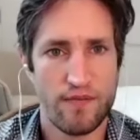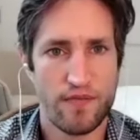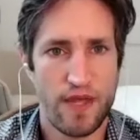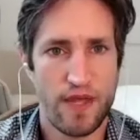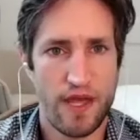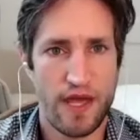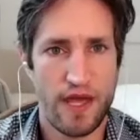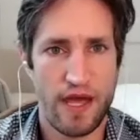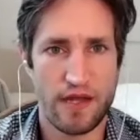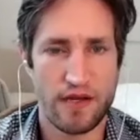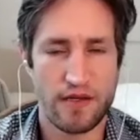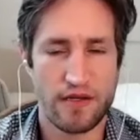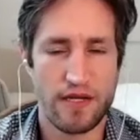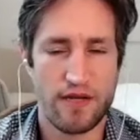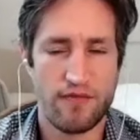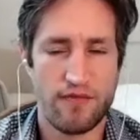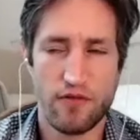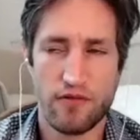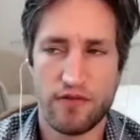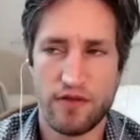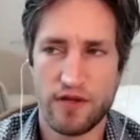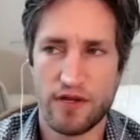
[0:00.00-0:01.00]
And if
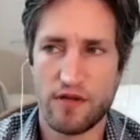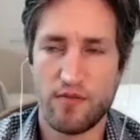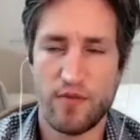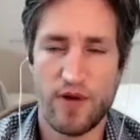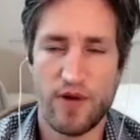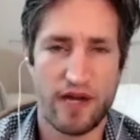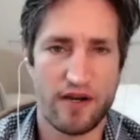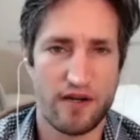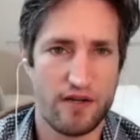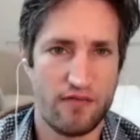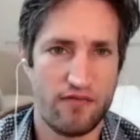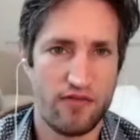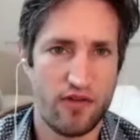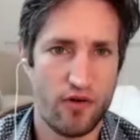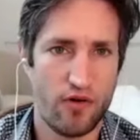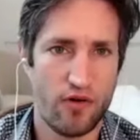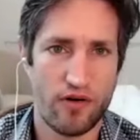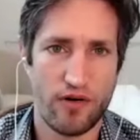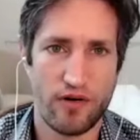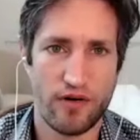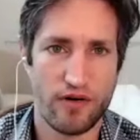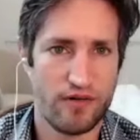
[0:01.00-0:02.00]
you think about it, if
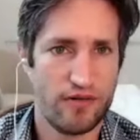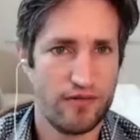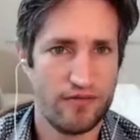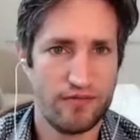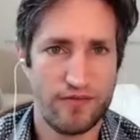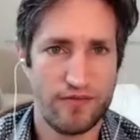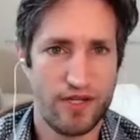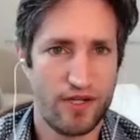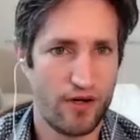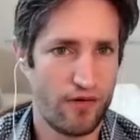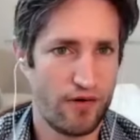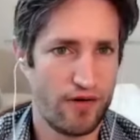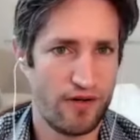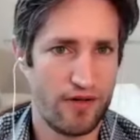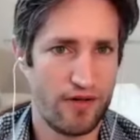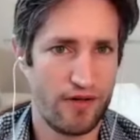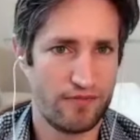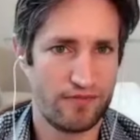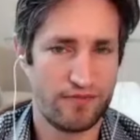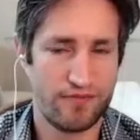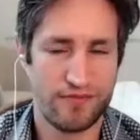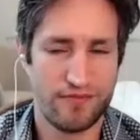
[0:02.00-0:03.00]
you're,
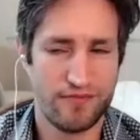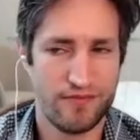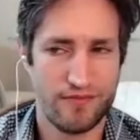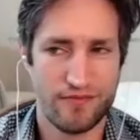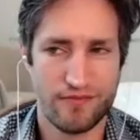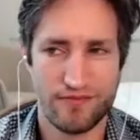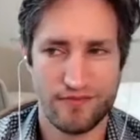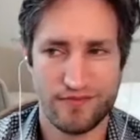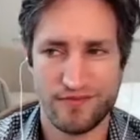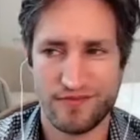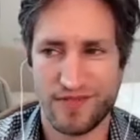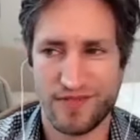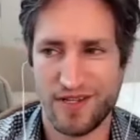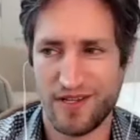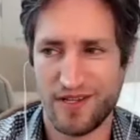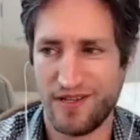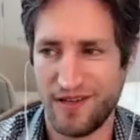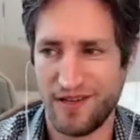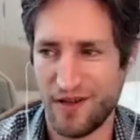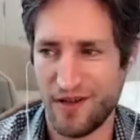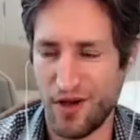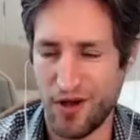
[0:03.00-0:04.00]
a
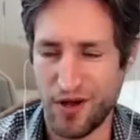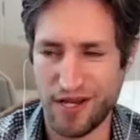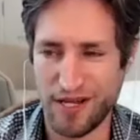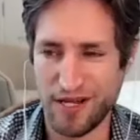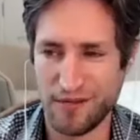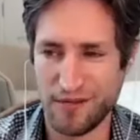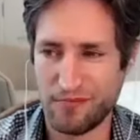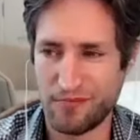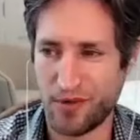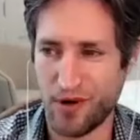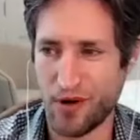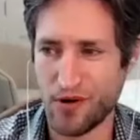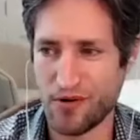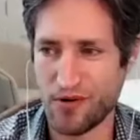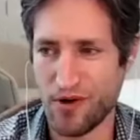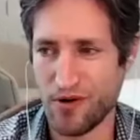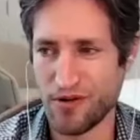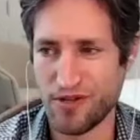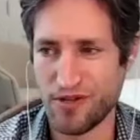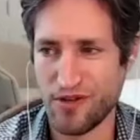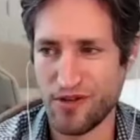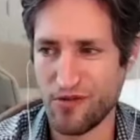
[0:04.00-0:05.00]
early
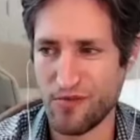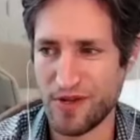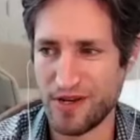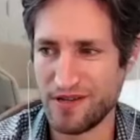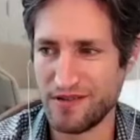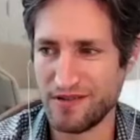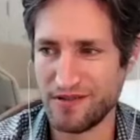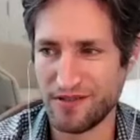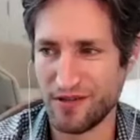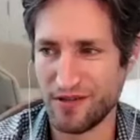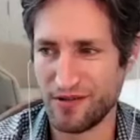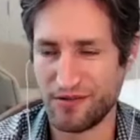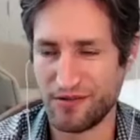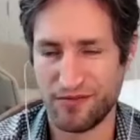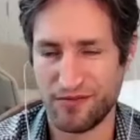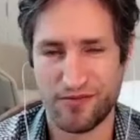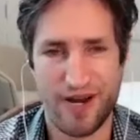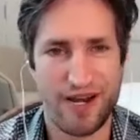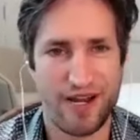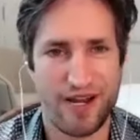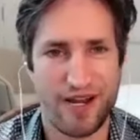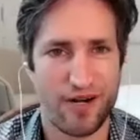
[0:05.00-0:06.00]
proto-human, you're
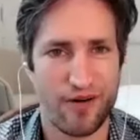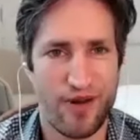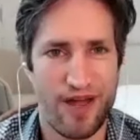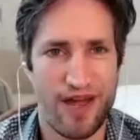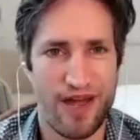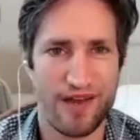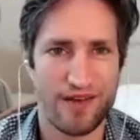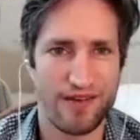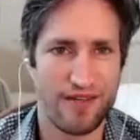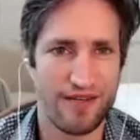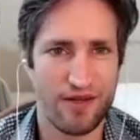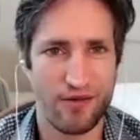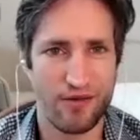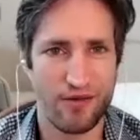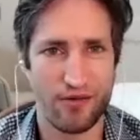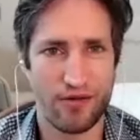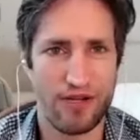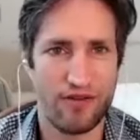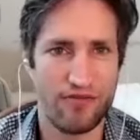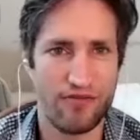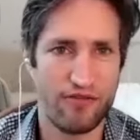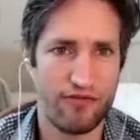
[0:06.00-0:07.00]
running around and you're
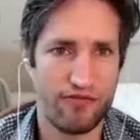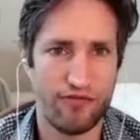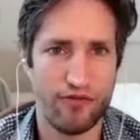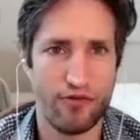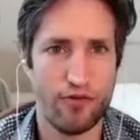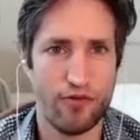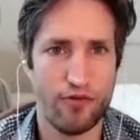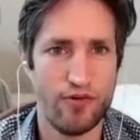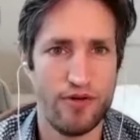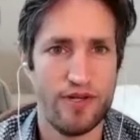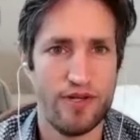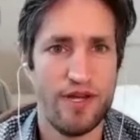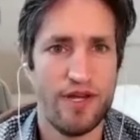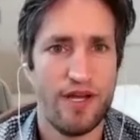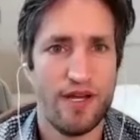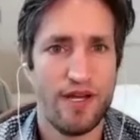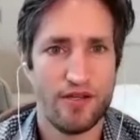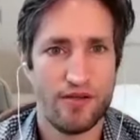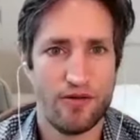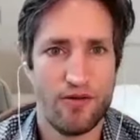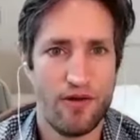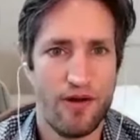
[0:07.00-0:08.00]
looking for food,
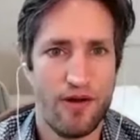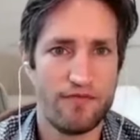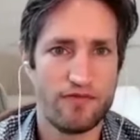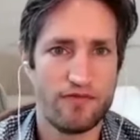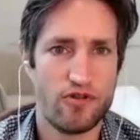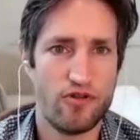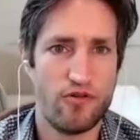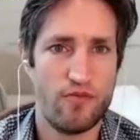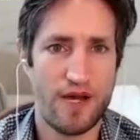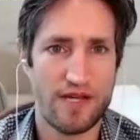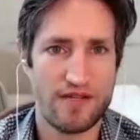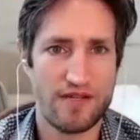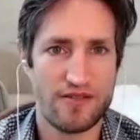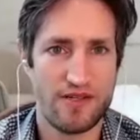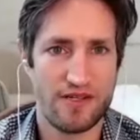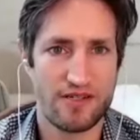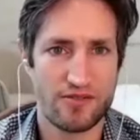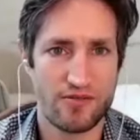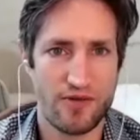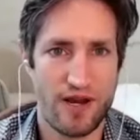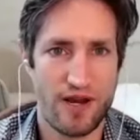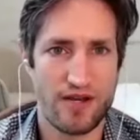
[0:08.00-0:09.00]
you have 2 basic
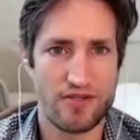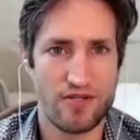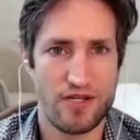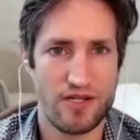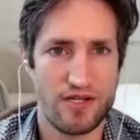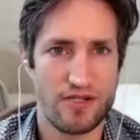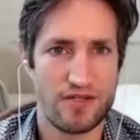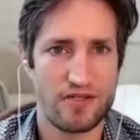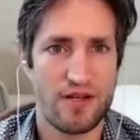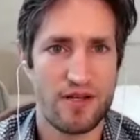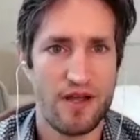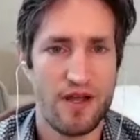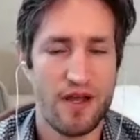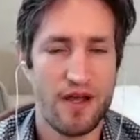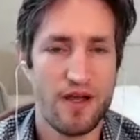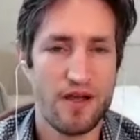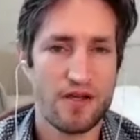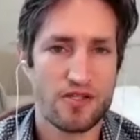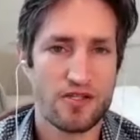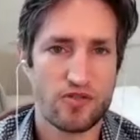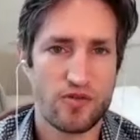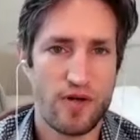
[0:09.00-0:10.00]
strategies.
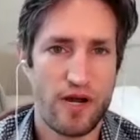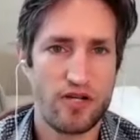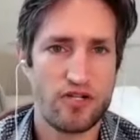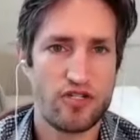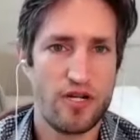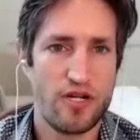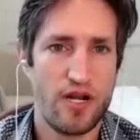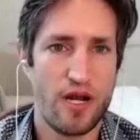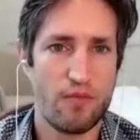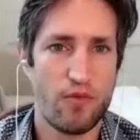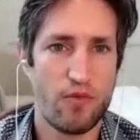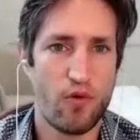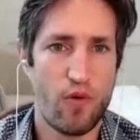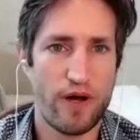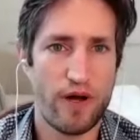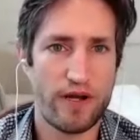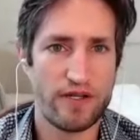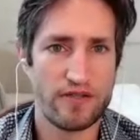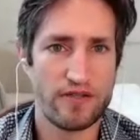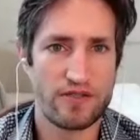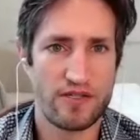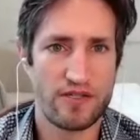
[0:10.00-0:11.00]
Strategy number 1
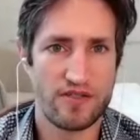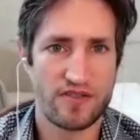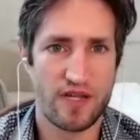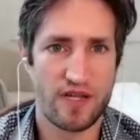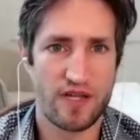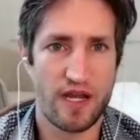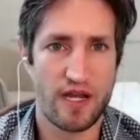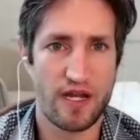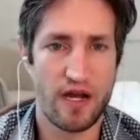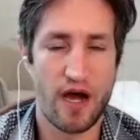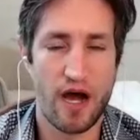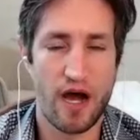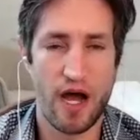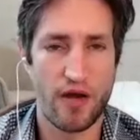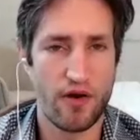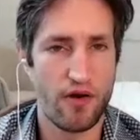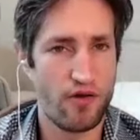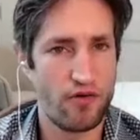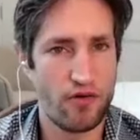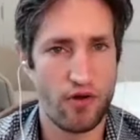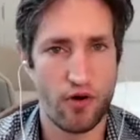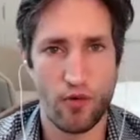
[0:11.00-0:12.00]
is to say, I
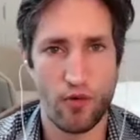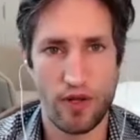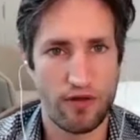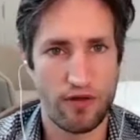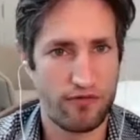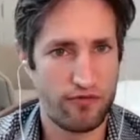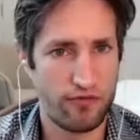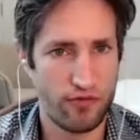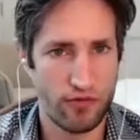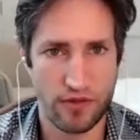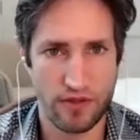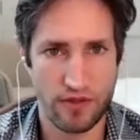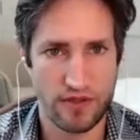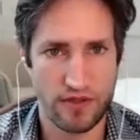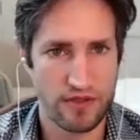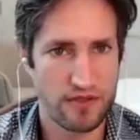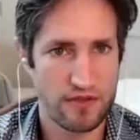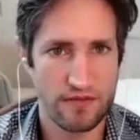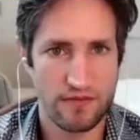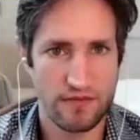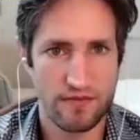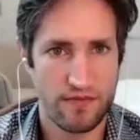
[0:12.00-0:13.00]
don't know where the food
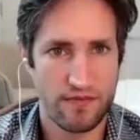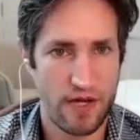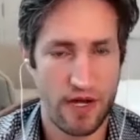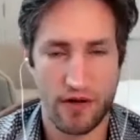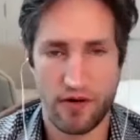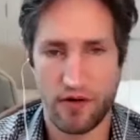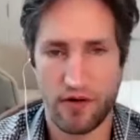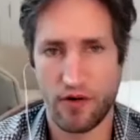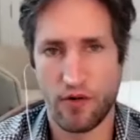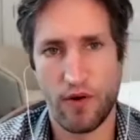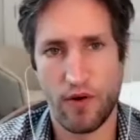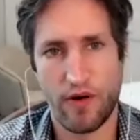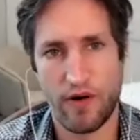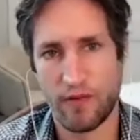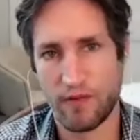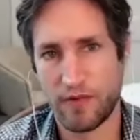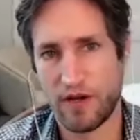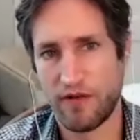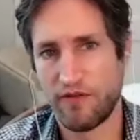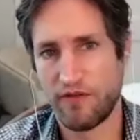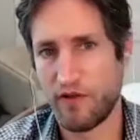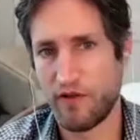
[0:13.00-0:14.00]
is. I don't know where I'm
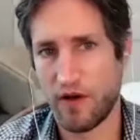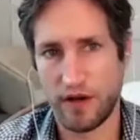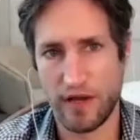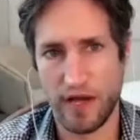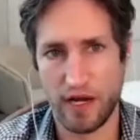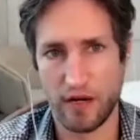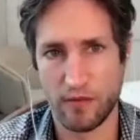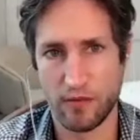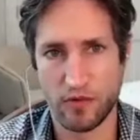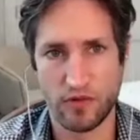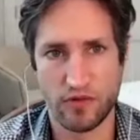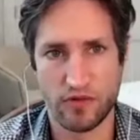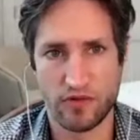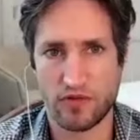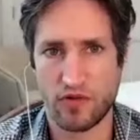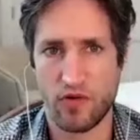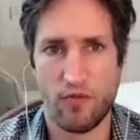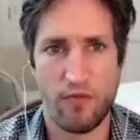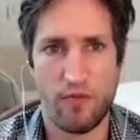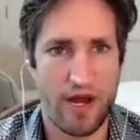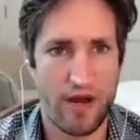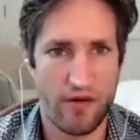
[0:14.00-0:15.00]
going to find animals or
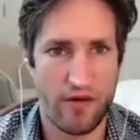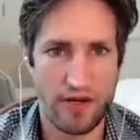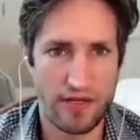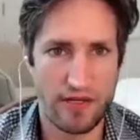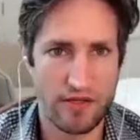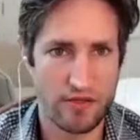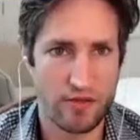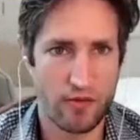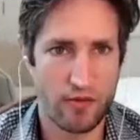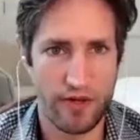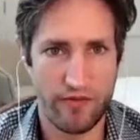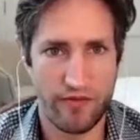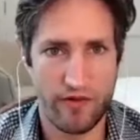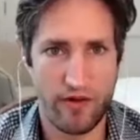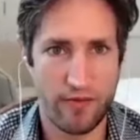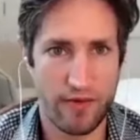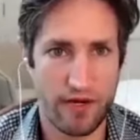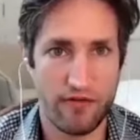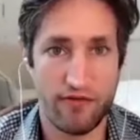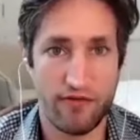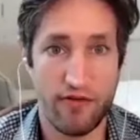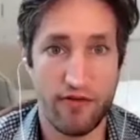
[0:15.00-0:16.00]
berries or whatever I'm going
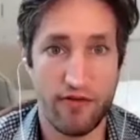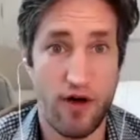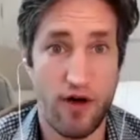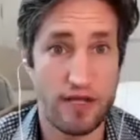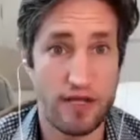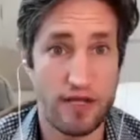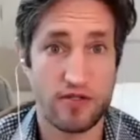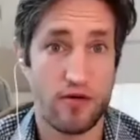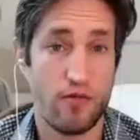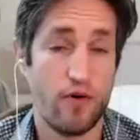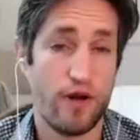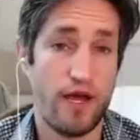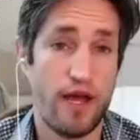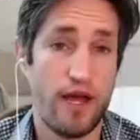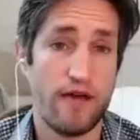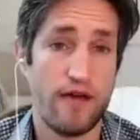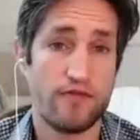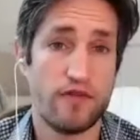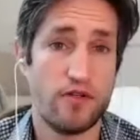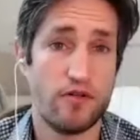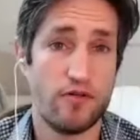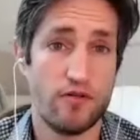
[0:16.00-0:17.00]
to find. So what I have
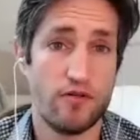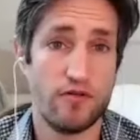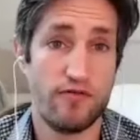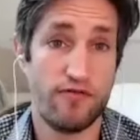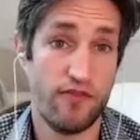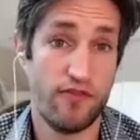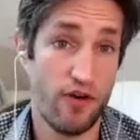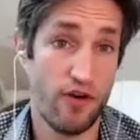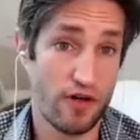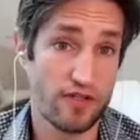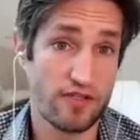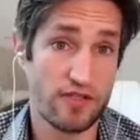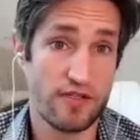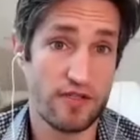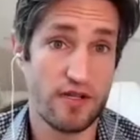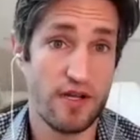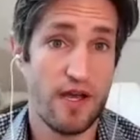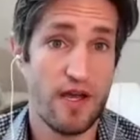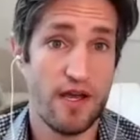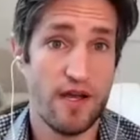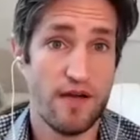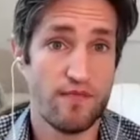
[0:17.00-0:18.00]
to do first
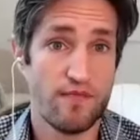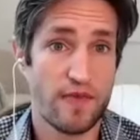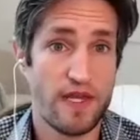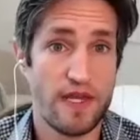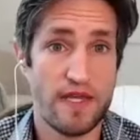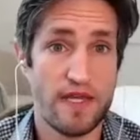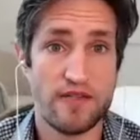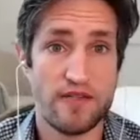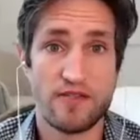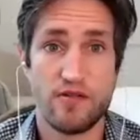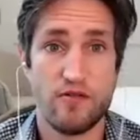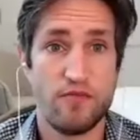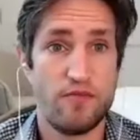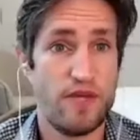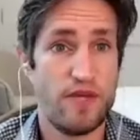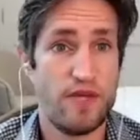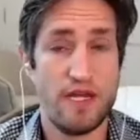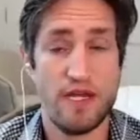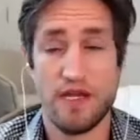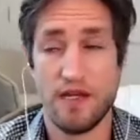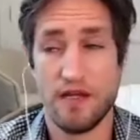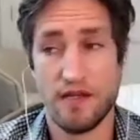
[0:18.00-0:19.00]
is to
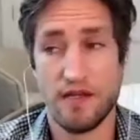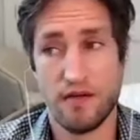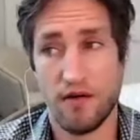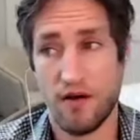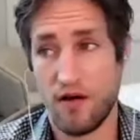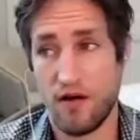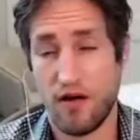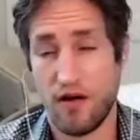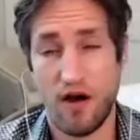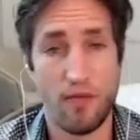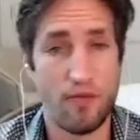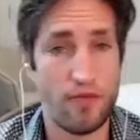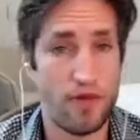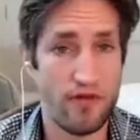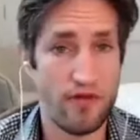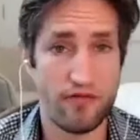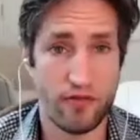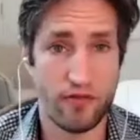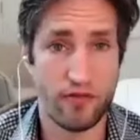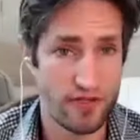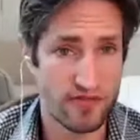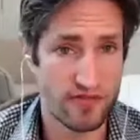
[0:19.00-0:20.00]
be
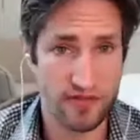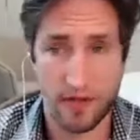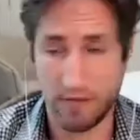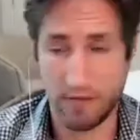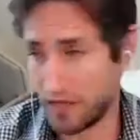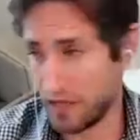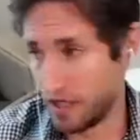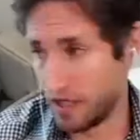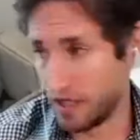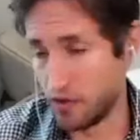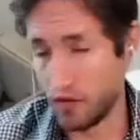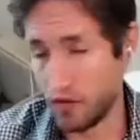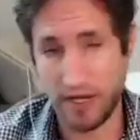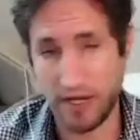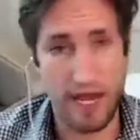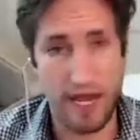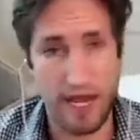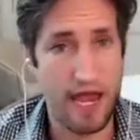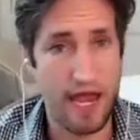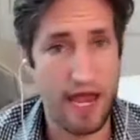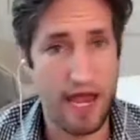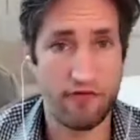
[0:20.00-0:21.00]
omnivorous. I'm going to look
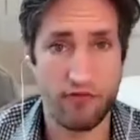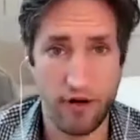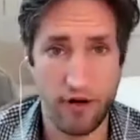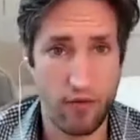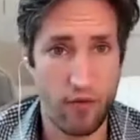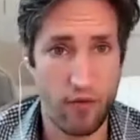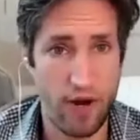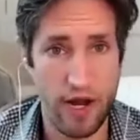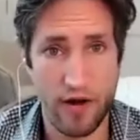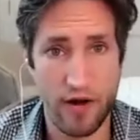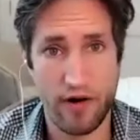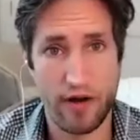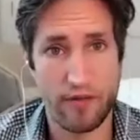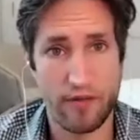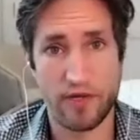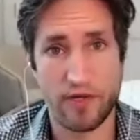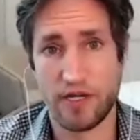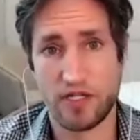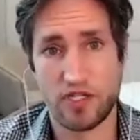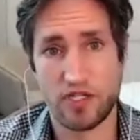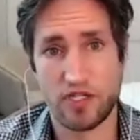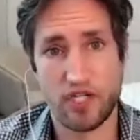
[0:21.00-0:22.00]
everywhere. I'm going
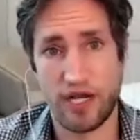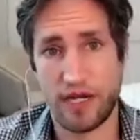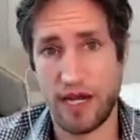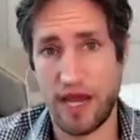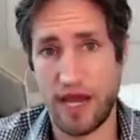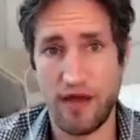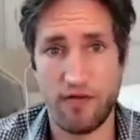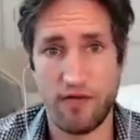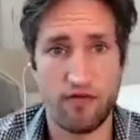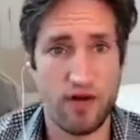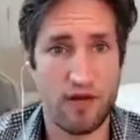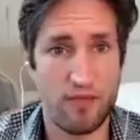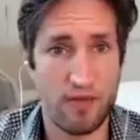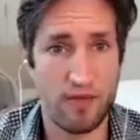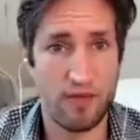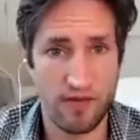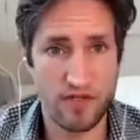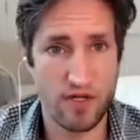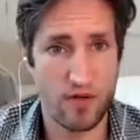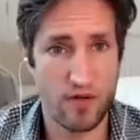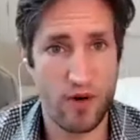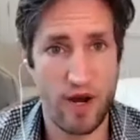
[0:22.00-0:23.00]
to check every bit of
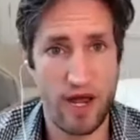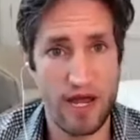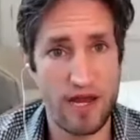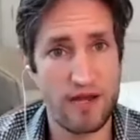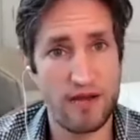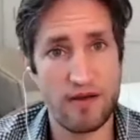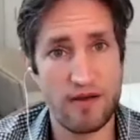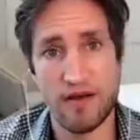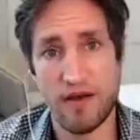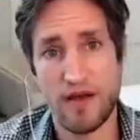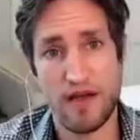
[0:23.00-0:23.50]
terrain.